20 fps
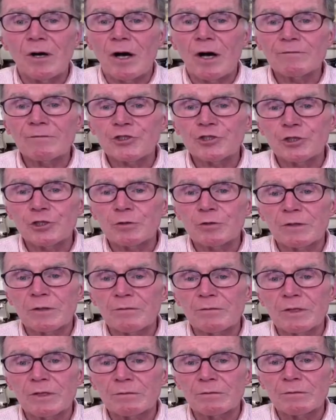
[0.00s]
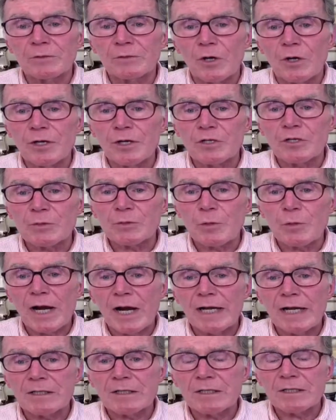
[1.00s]
offshoot of the lawyer's
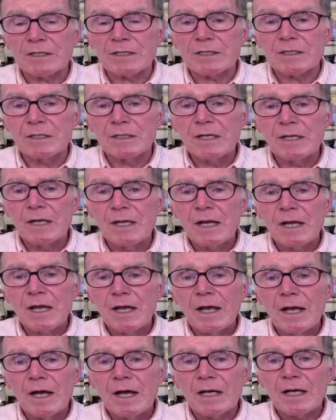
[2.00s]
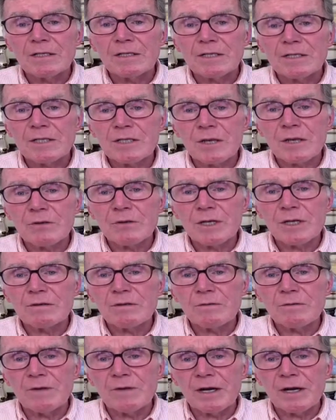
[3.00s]
practice. So
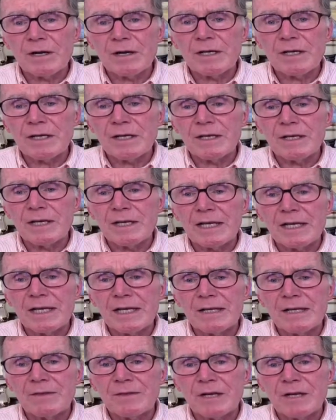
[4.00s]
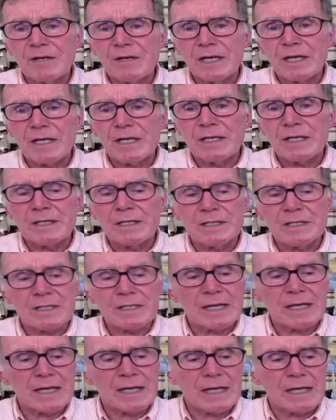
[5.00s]
that there is
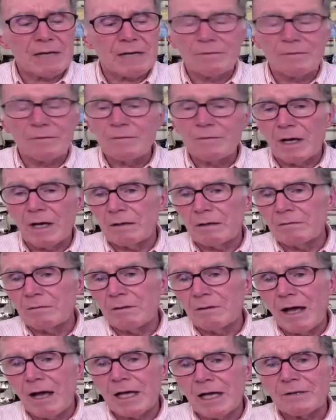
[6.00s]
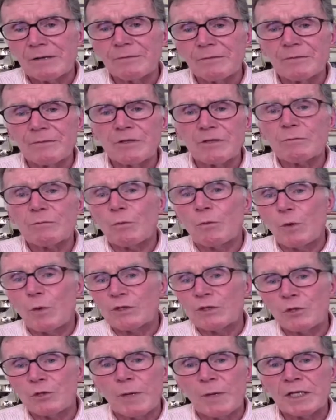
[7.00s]
a lot of
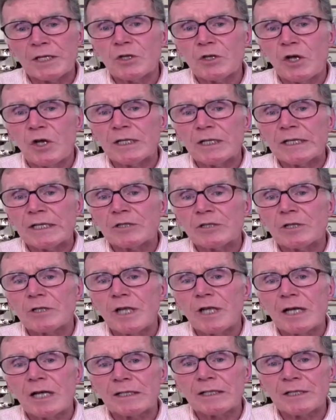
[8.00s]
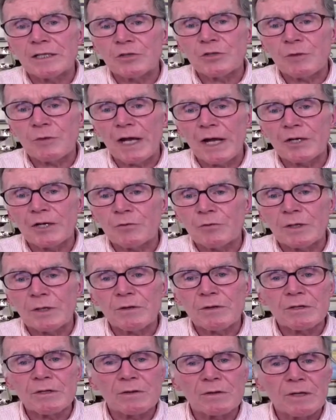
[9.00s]
what you might call an interlocking directorate.
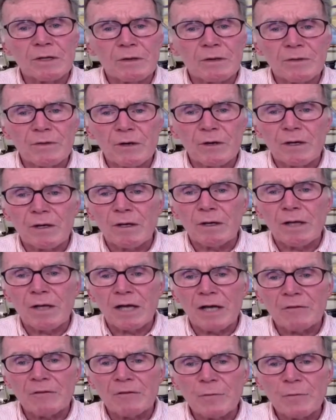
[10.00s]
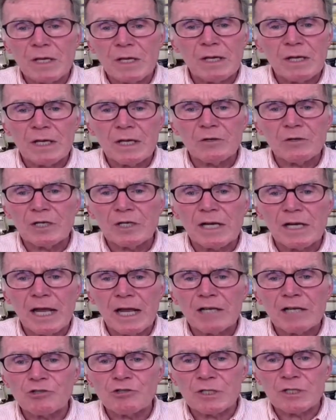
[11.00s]
There are a lot of
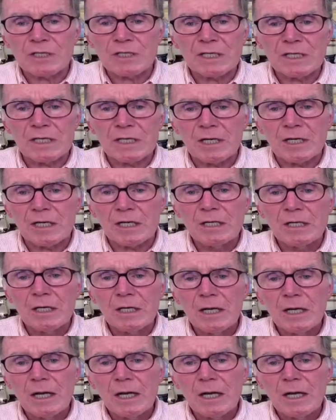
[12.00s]
interconnections here.